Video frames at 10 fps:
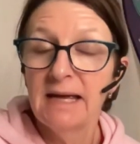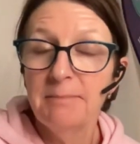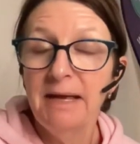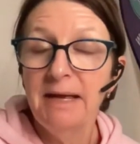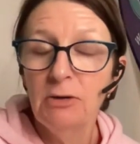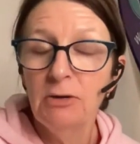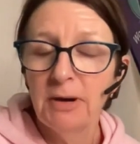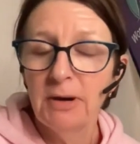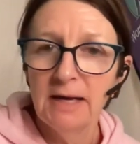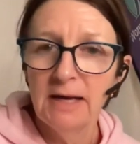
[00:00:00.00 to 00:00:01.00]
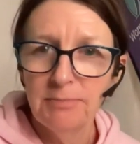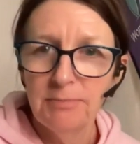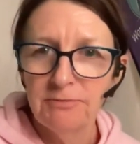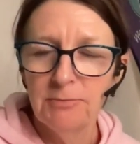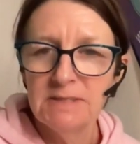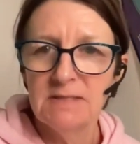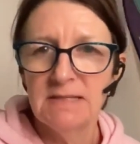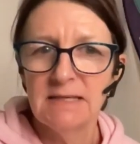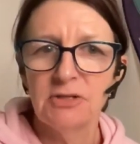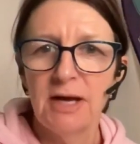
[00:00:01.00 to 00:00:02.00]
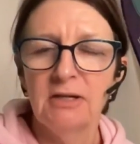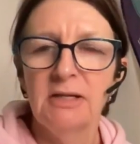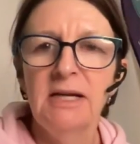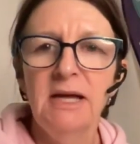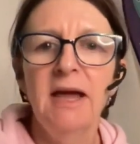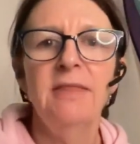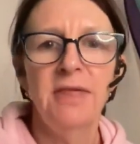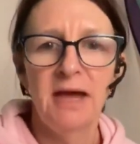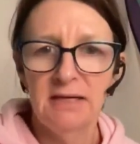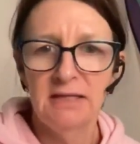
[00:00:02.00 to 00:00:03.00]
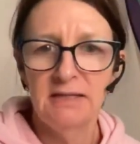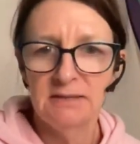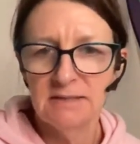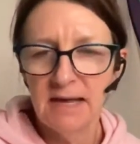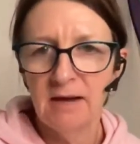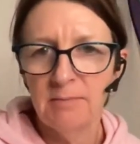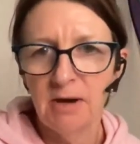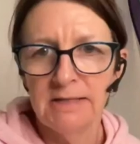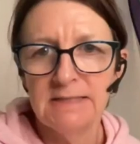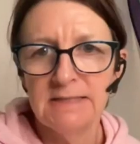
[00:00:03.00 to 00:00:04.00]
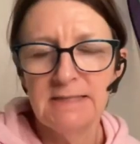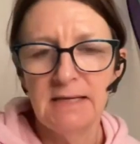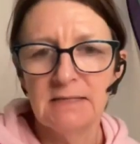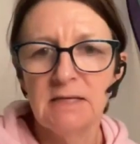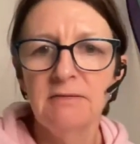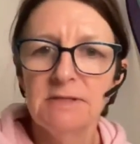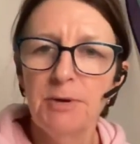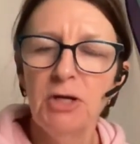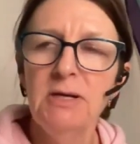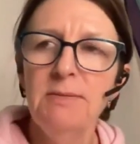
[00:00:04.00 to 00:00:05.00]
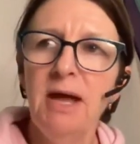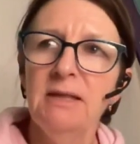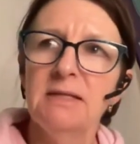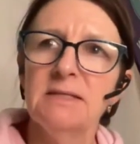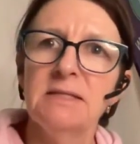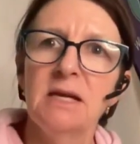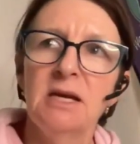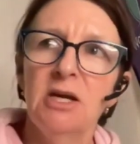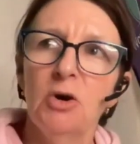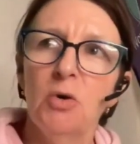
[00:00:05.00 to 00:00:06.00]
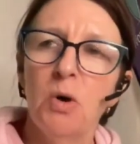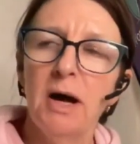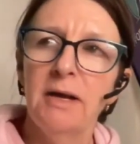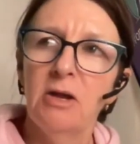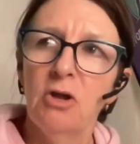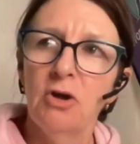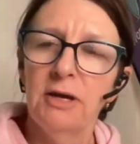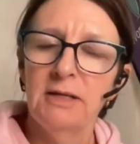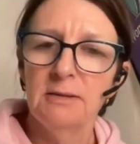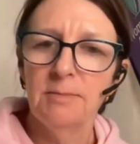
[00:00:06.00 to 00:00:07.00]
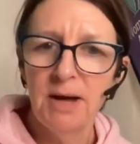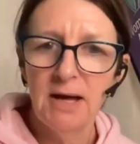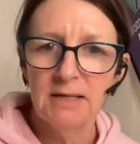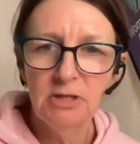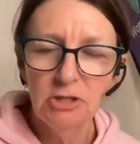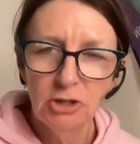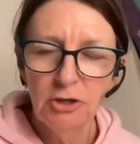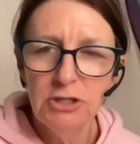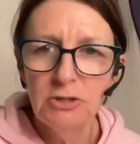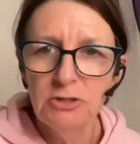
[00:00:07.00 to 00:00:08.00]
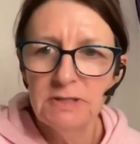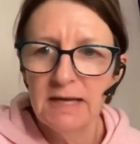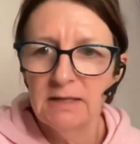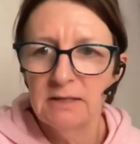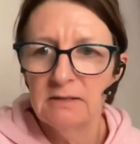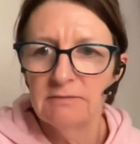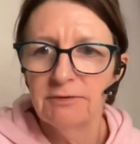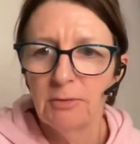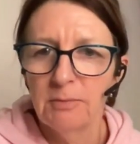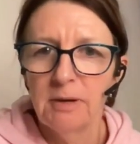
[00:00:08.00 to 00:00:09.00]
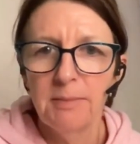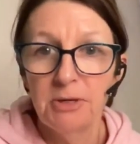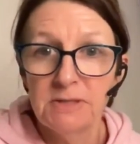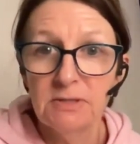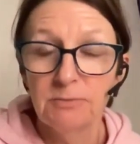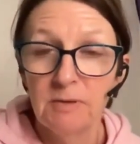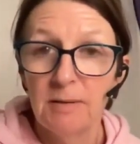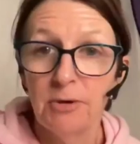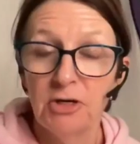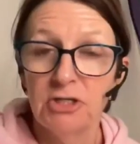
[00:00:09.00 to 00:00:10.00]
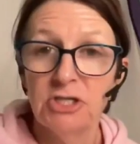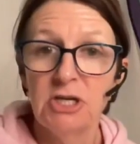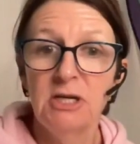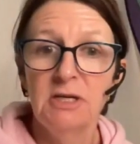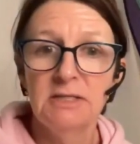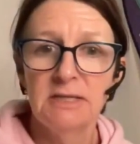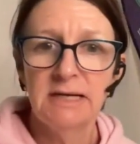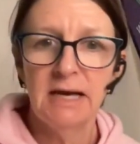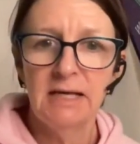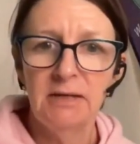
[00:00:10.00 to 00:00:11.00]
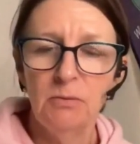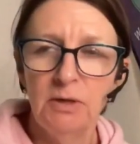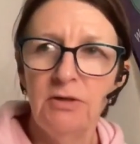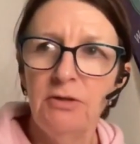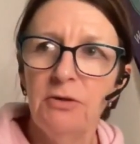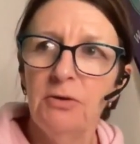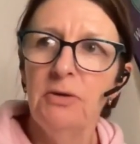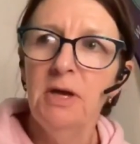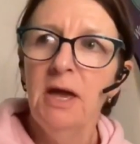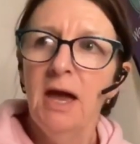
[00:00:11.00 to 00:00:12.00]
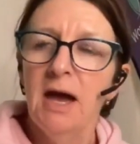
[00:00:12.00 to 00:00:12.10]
can make or break our performance and success on the trail, and that is our mindset. And I've spoken about this quite a lot in the past, but I'm going to take it from a personal approach today with you.